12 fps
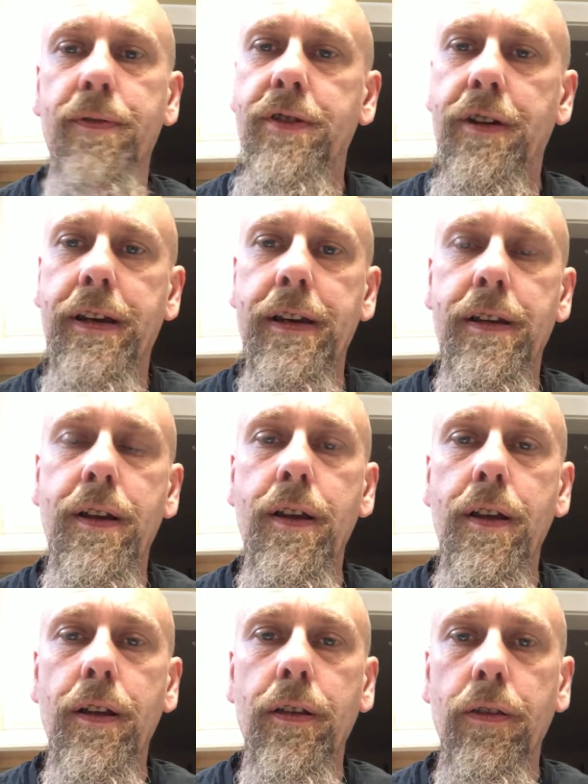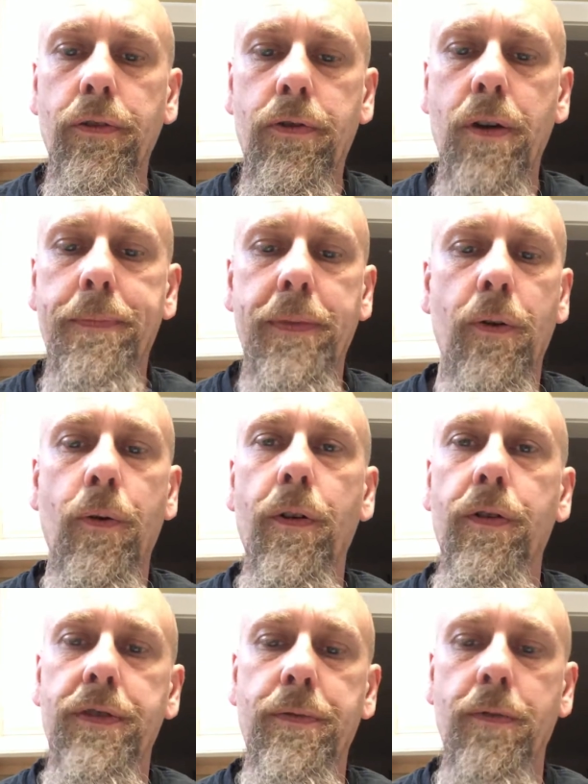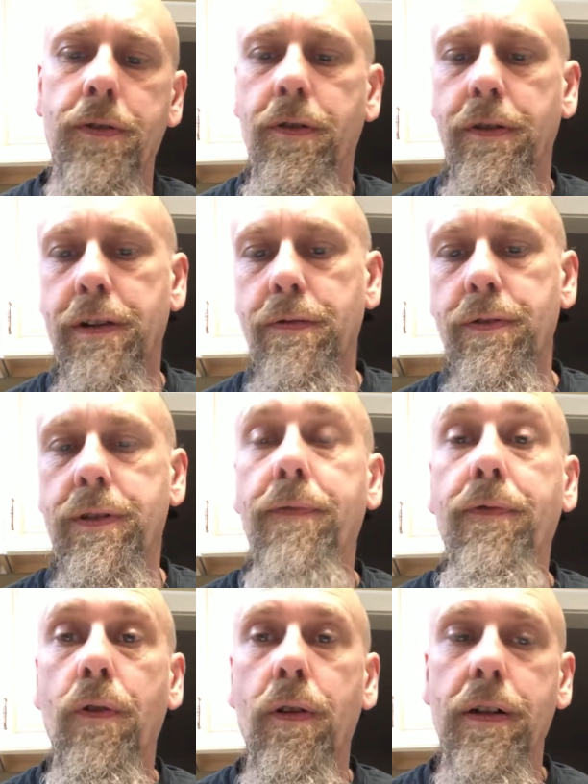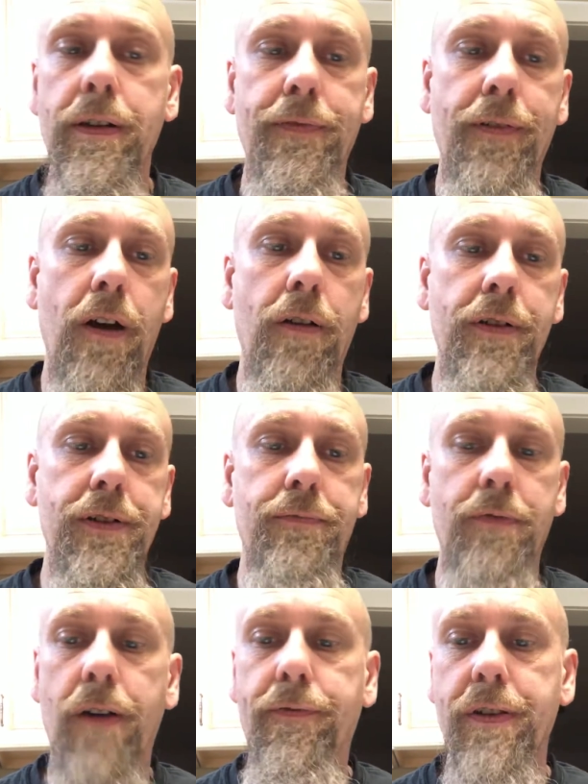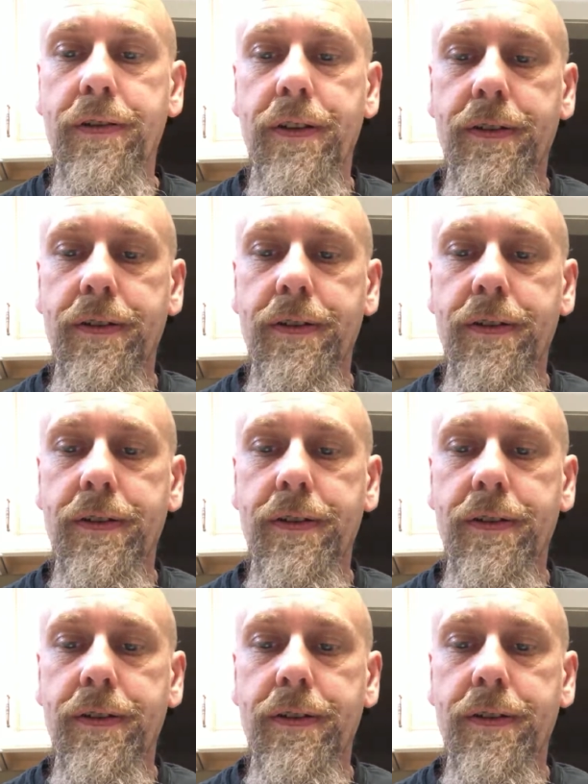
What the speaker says: You can look up the oils and what they're used for as far as reference is